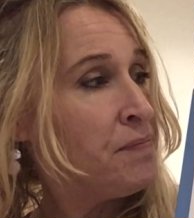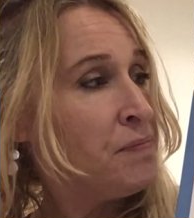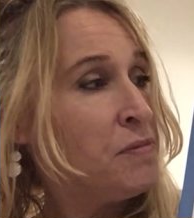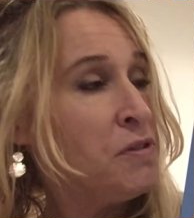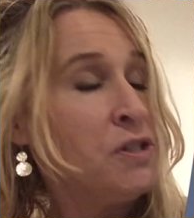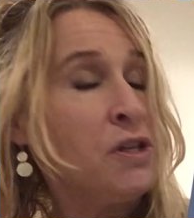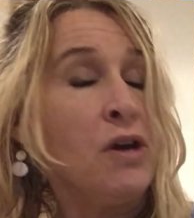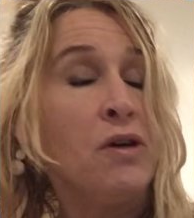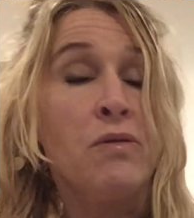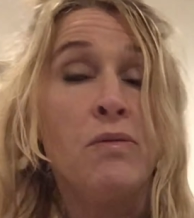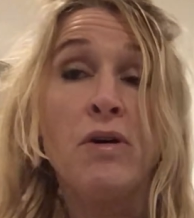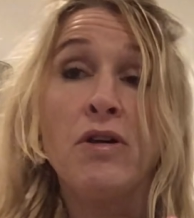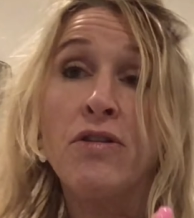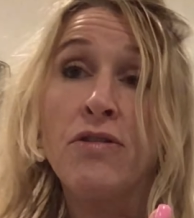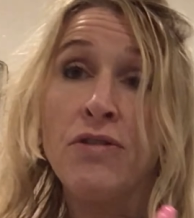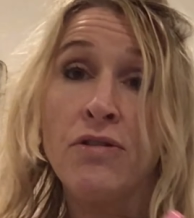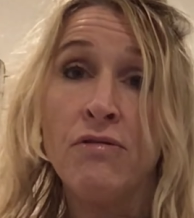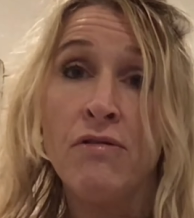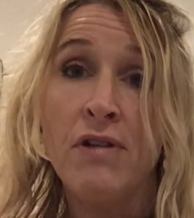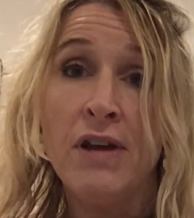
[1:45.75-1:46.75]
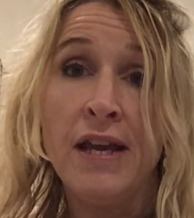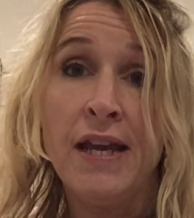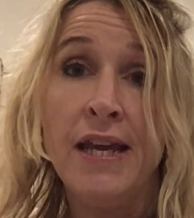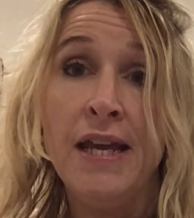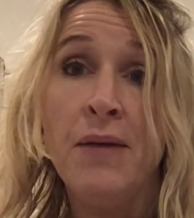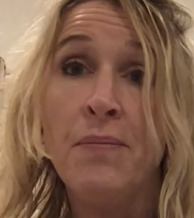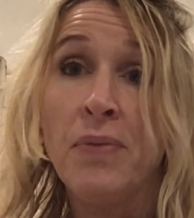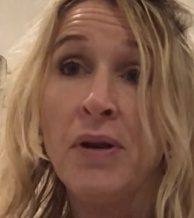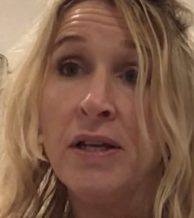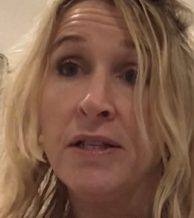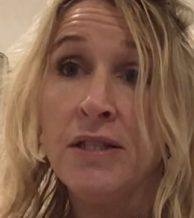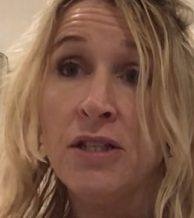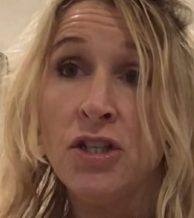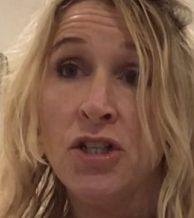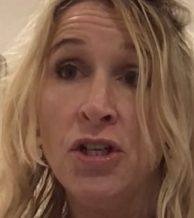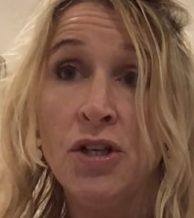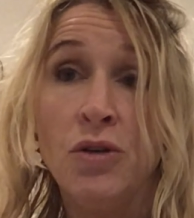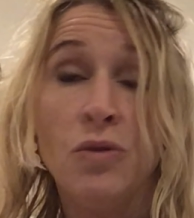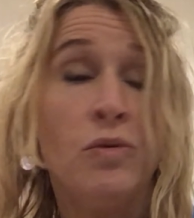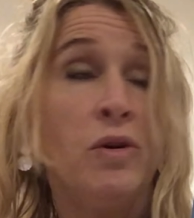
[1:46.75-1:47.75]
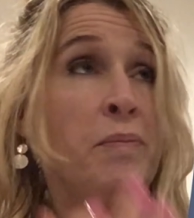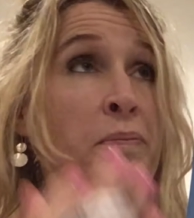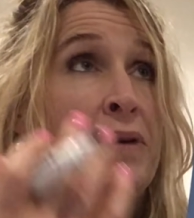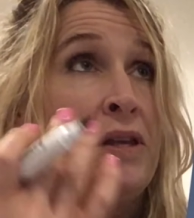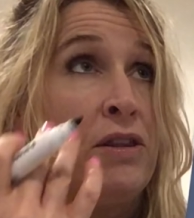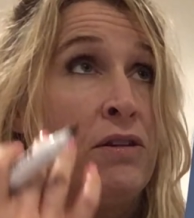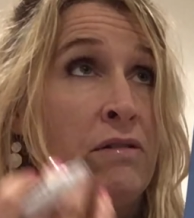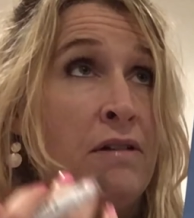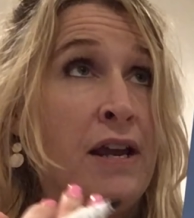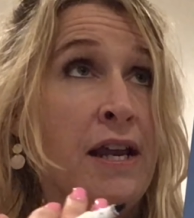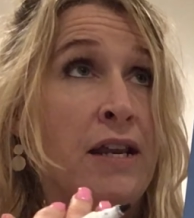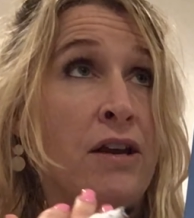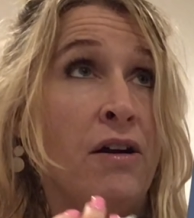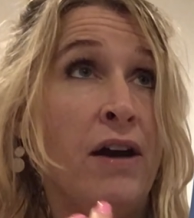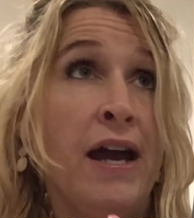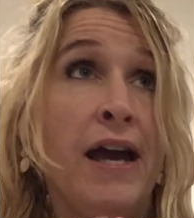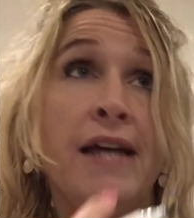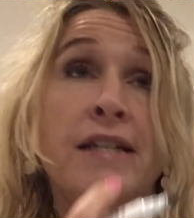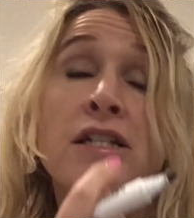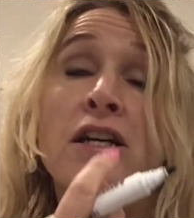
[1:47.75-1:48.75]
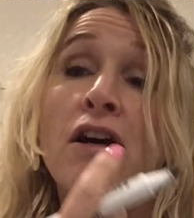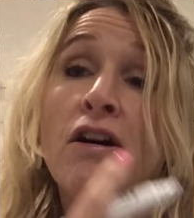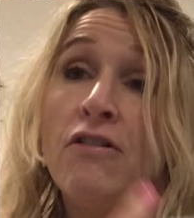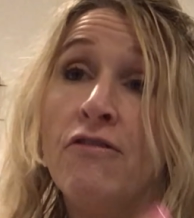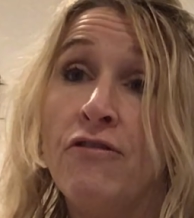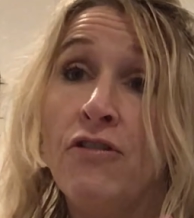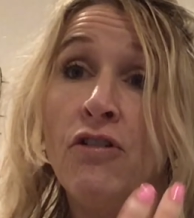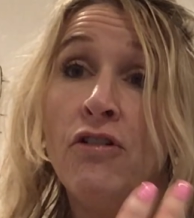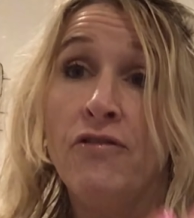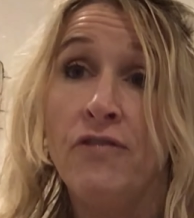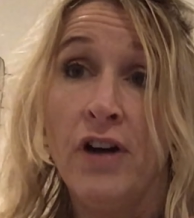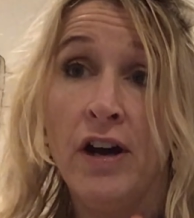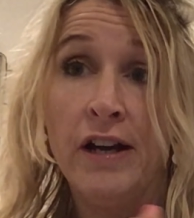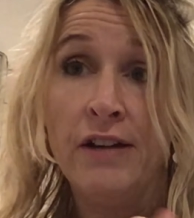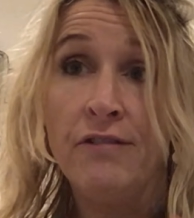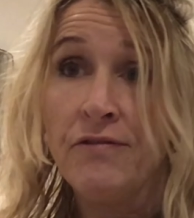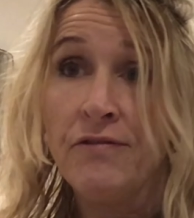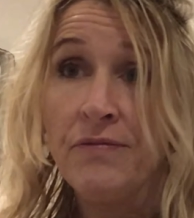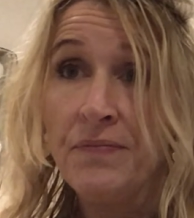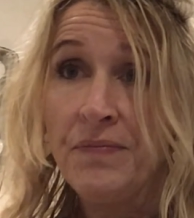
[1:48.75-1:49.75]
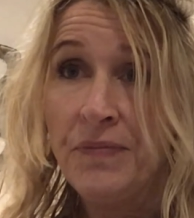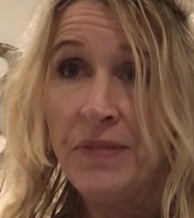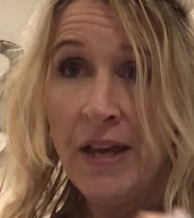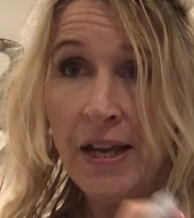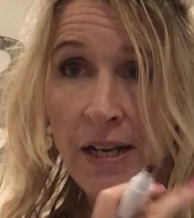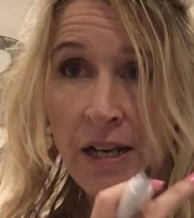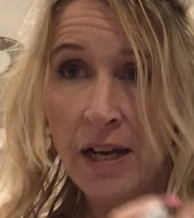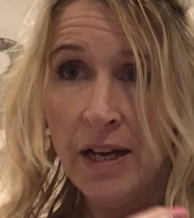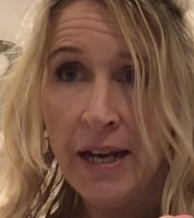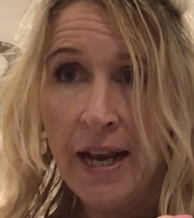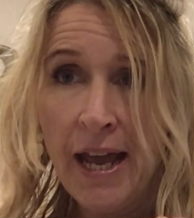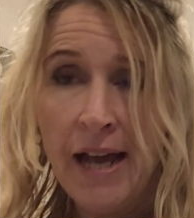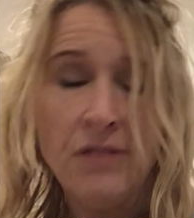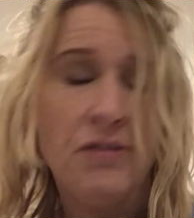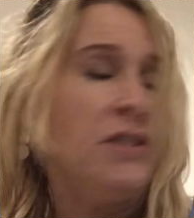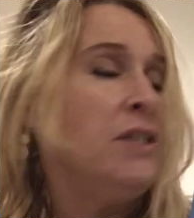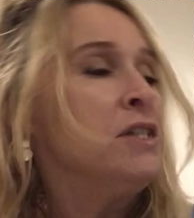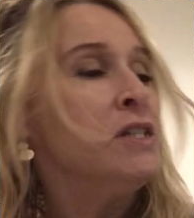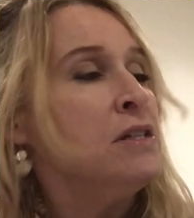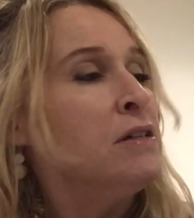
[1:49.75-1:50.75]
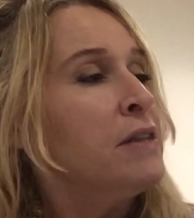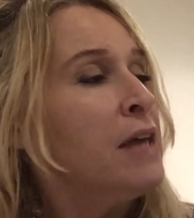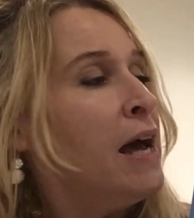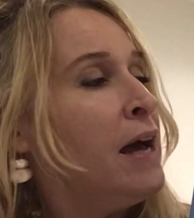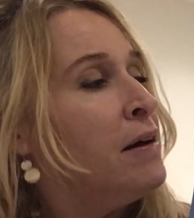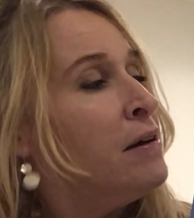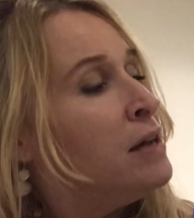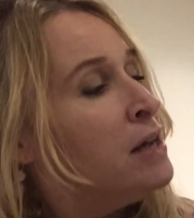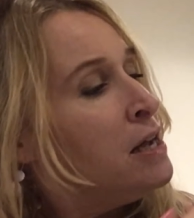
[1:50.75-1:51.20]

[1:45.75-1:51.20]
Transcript: So 3 plus 2 would be 3 in your head, 4, 5. They learn how to do that.